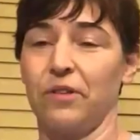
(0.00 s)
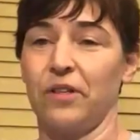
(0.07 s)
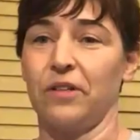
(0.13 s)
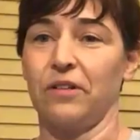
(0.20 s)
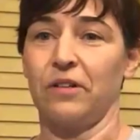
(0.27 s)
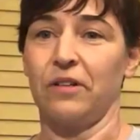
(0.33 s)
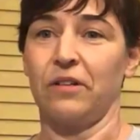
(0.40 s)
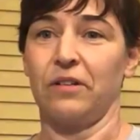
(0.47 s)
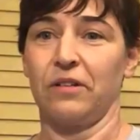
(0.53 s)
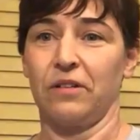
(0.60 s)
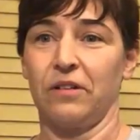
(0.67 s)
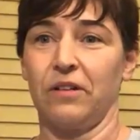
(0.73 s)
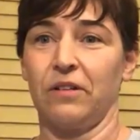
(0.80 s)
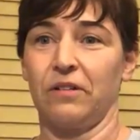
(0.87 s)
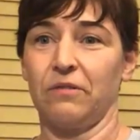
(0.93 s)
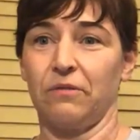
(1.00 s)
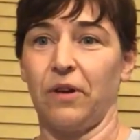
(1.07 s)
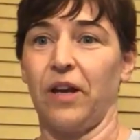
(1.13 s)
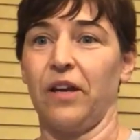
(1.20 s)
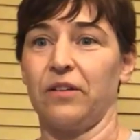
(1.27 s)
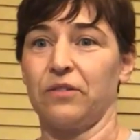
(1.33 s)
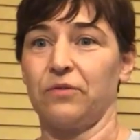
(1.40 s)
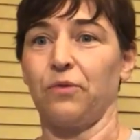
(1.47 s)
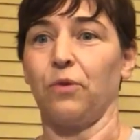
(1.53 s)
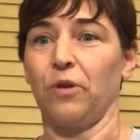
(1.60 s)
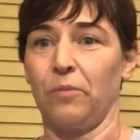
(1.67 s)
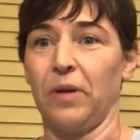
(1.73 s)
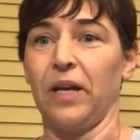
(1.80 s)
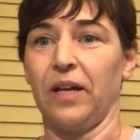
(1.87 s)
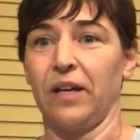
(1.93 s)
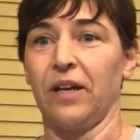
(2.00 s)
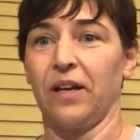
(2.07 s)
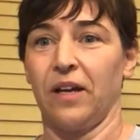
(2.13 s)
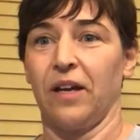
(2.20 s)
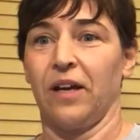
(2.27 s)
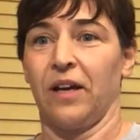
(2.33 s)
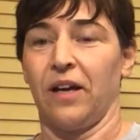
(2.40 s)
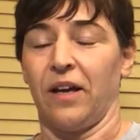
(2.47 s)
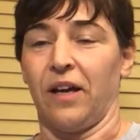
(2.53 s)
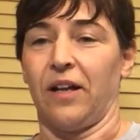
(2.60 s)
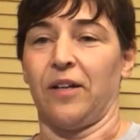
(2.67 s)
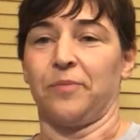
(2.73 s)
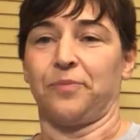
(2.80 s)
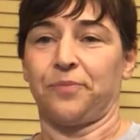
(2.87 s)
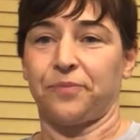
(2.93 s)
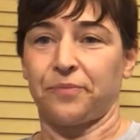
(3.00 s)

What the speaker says: good race for me. Um,